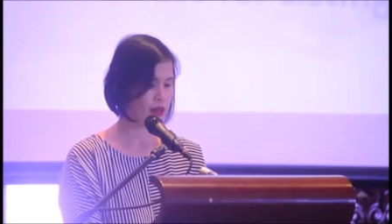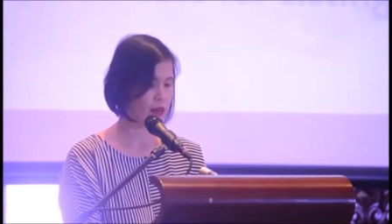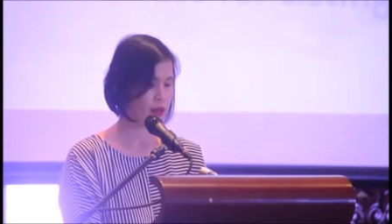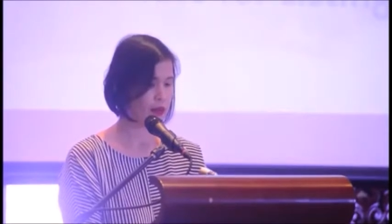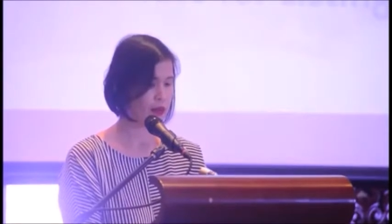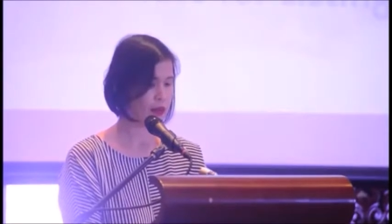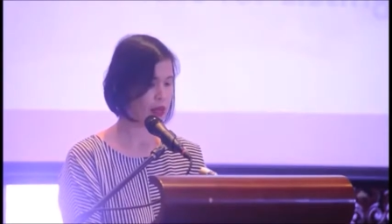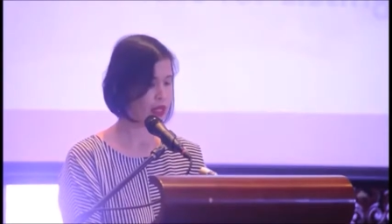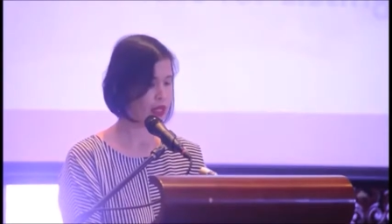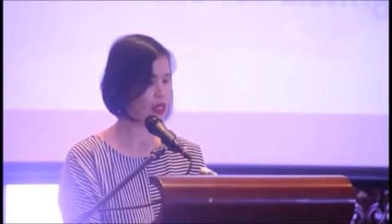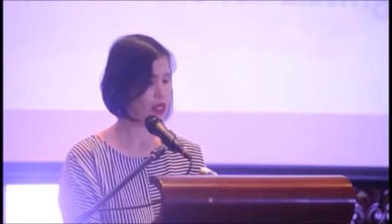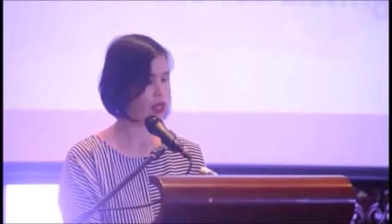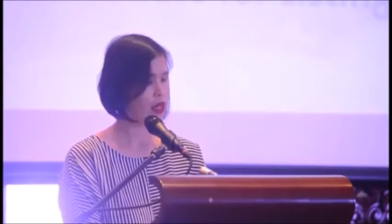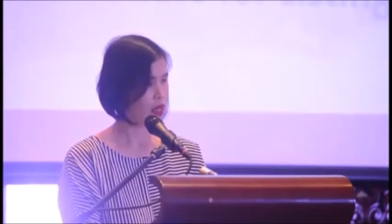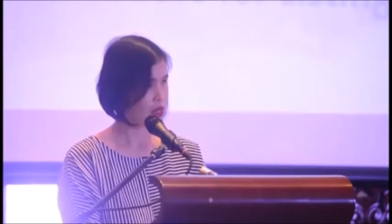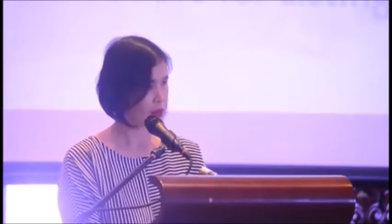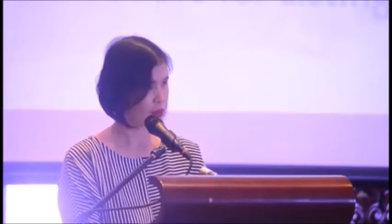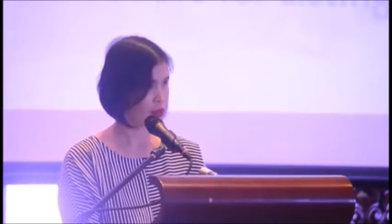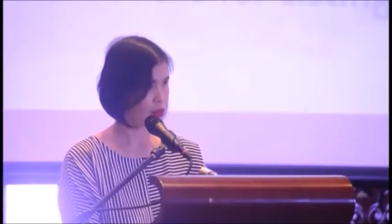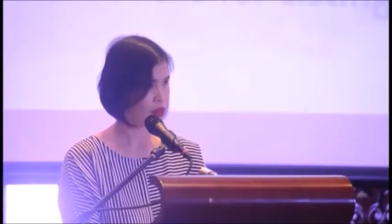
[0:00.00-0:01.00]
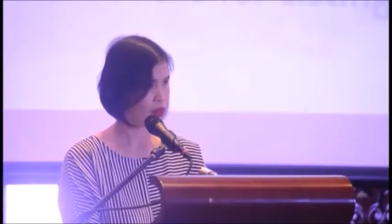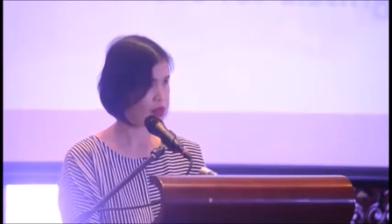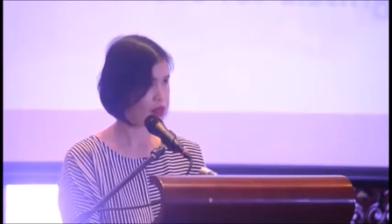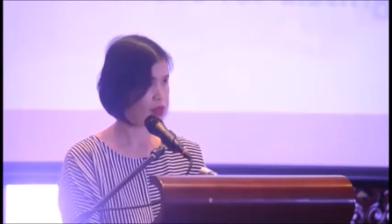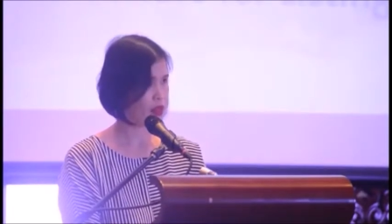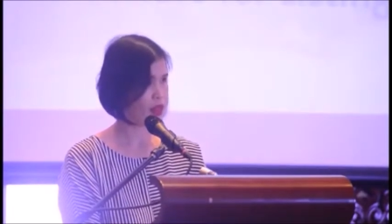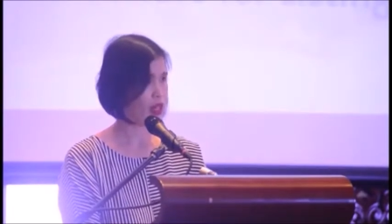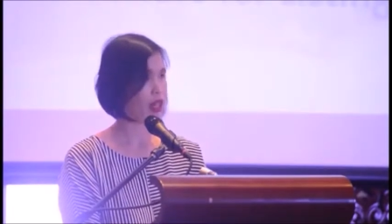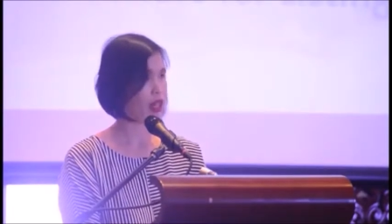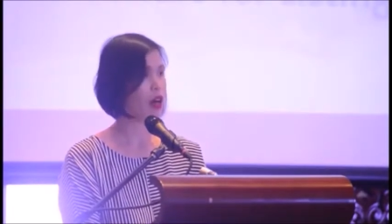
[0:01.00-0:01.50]
But many
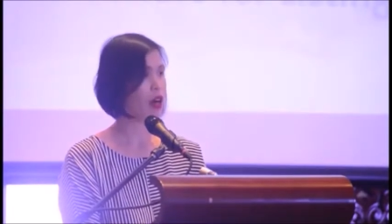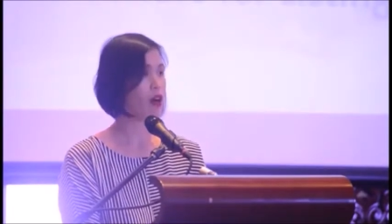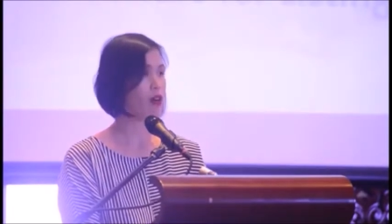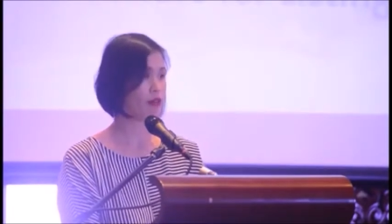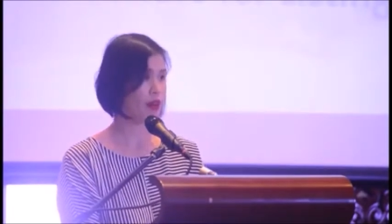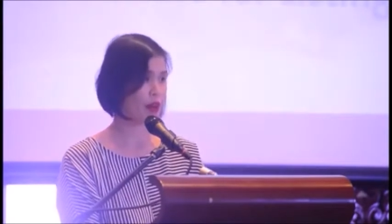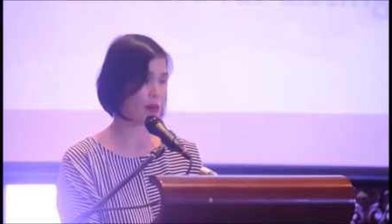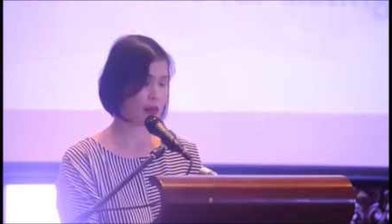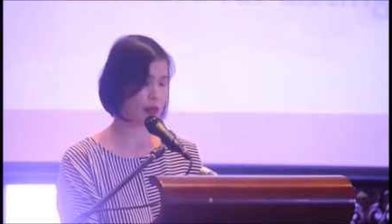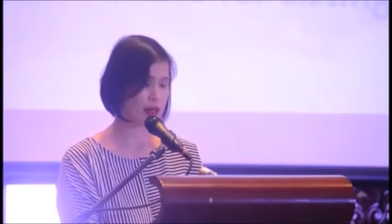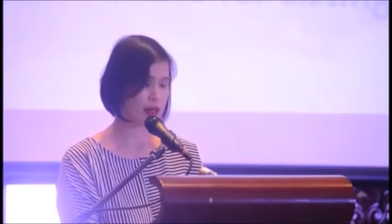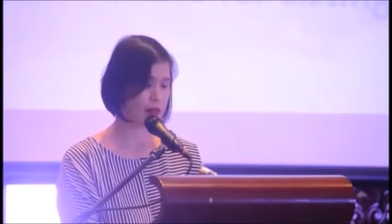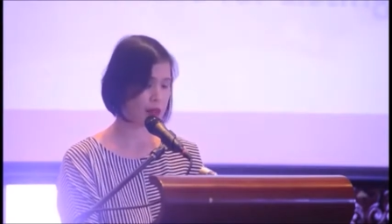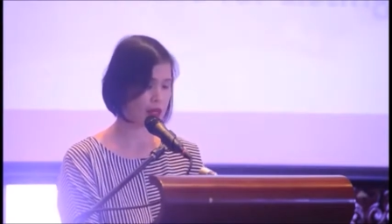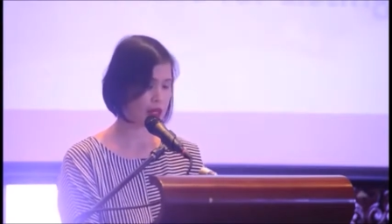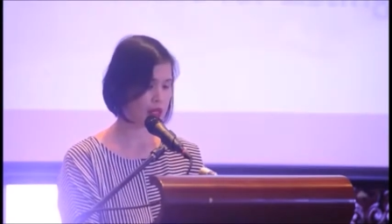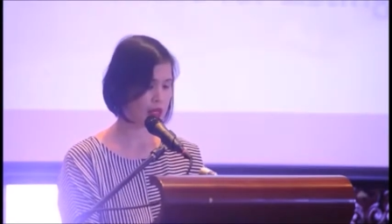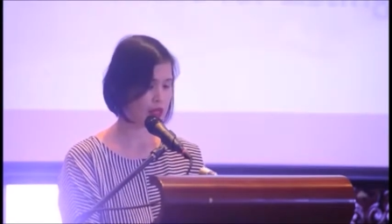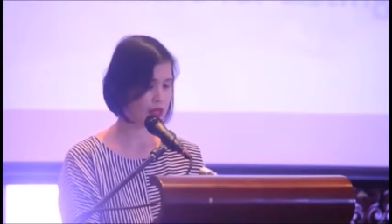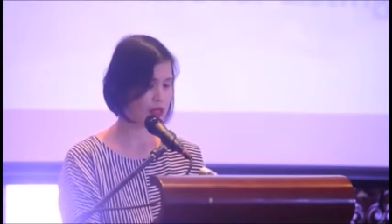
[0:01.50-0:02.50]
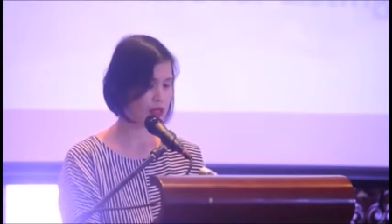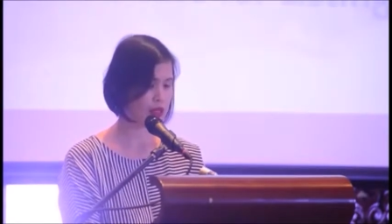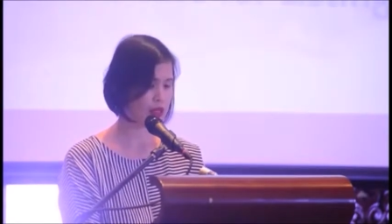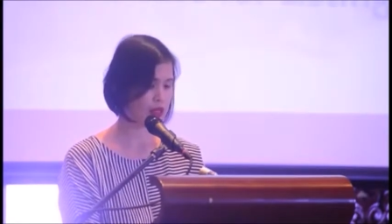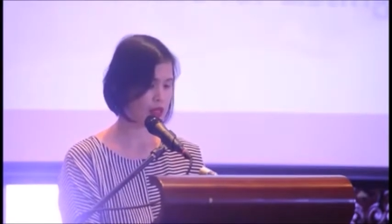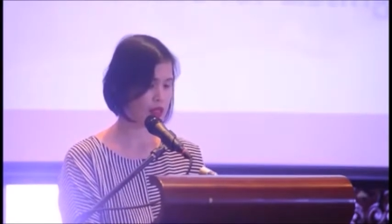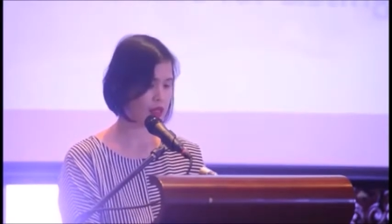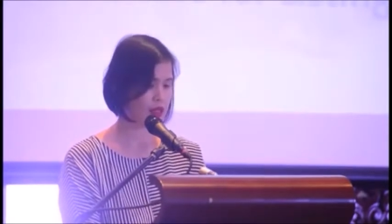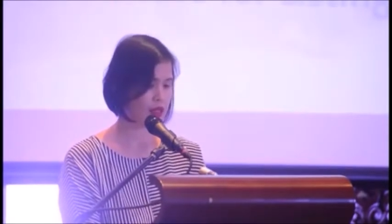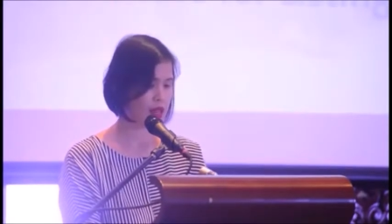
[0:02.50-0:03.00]
times in our family
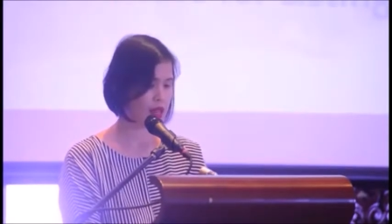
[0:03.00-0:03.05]
meetings,